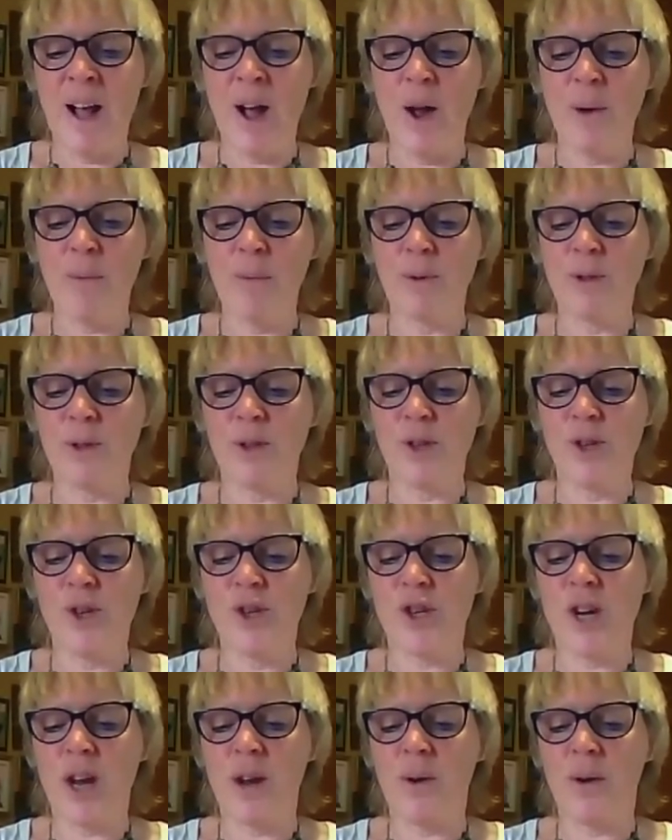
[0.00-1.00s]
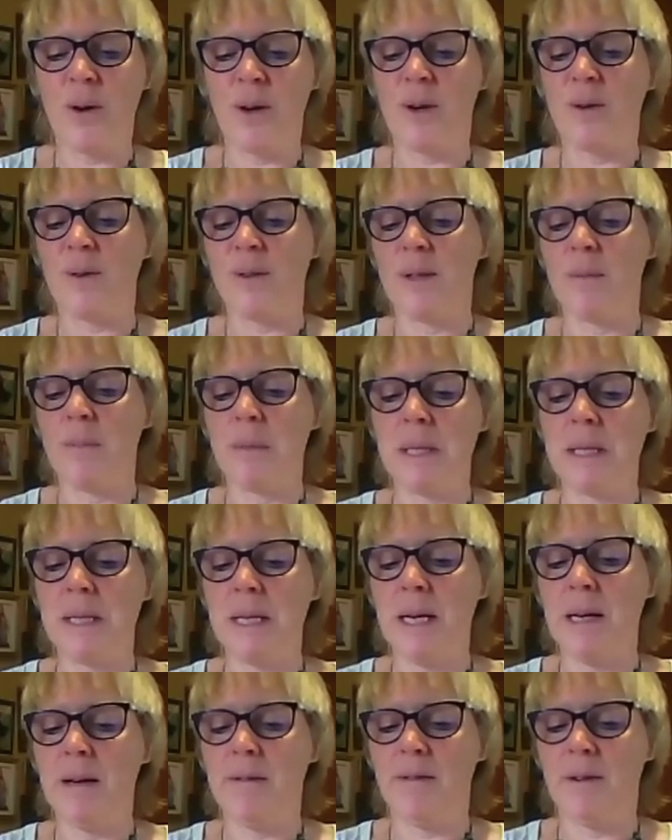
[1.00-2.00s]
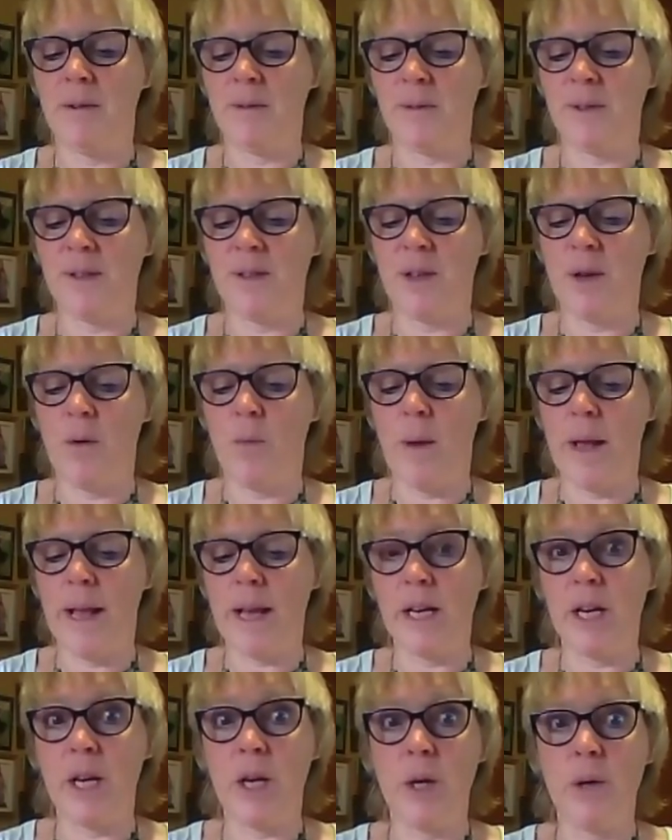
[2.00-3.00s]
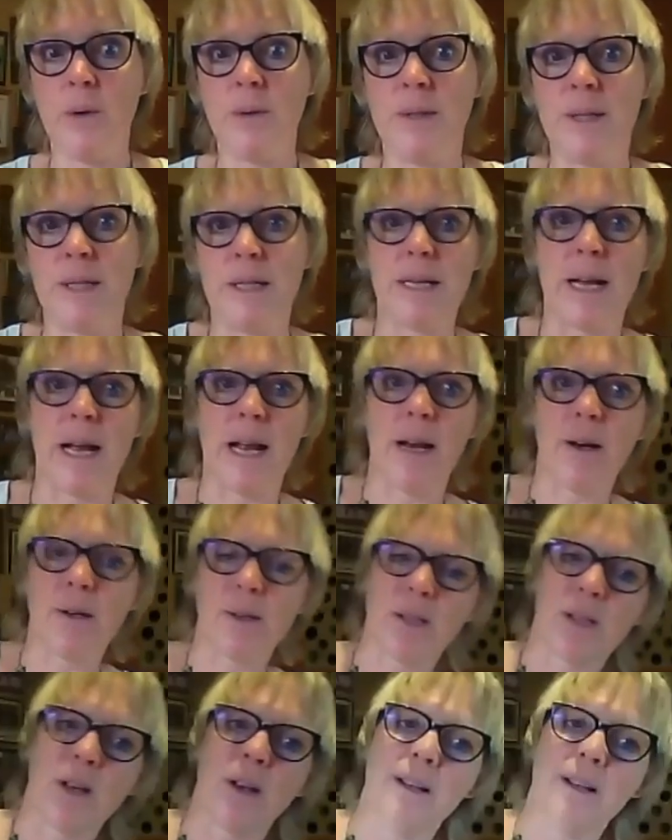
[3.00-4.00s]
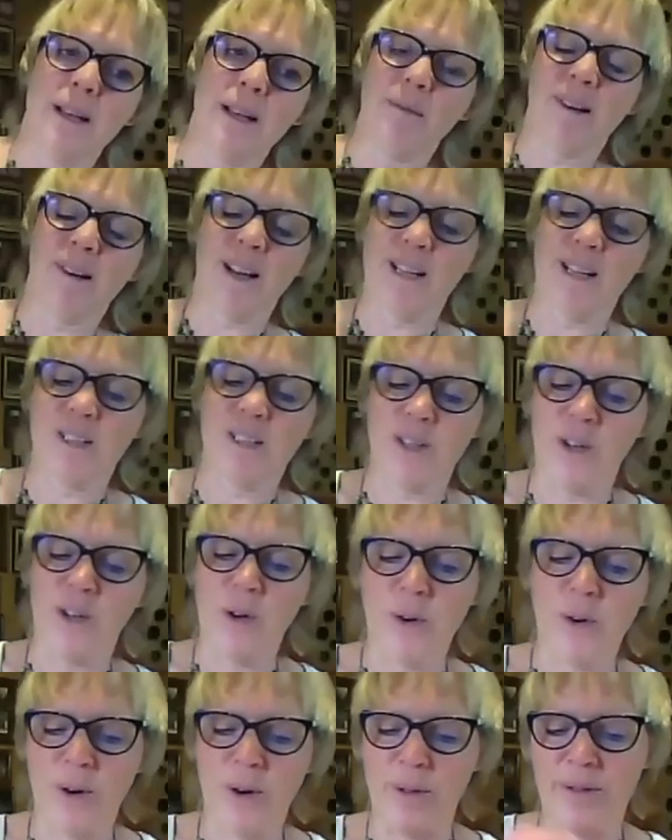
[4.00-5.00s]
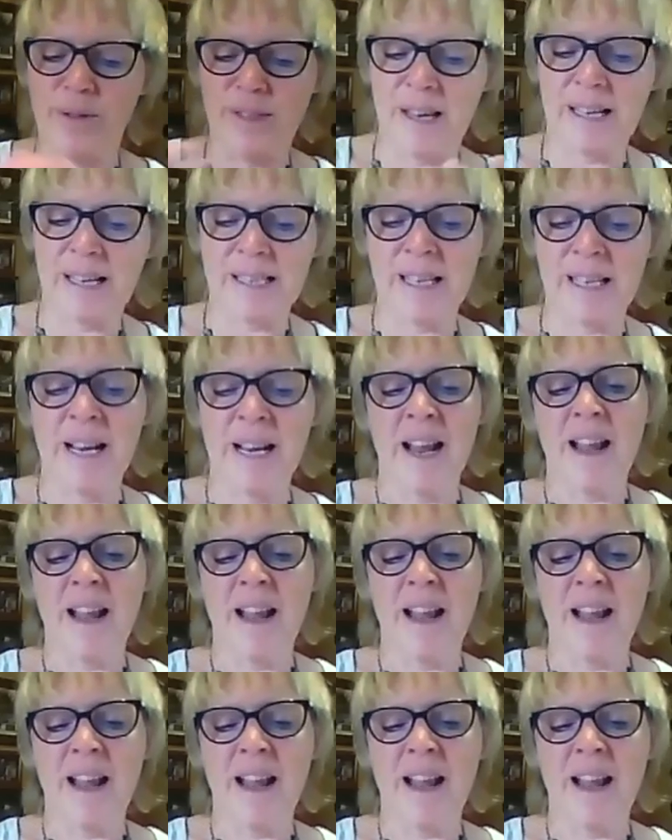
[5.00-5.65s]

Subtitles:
I want to show you some materials that we're going to use today, or certainly we're going to look at things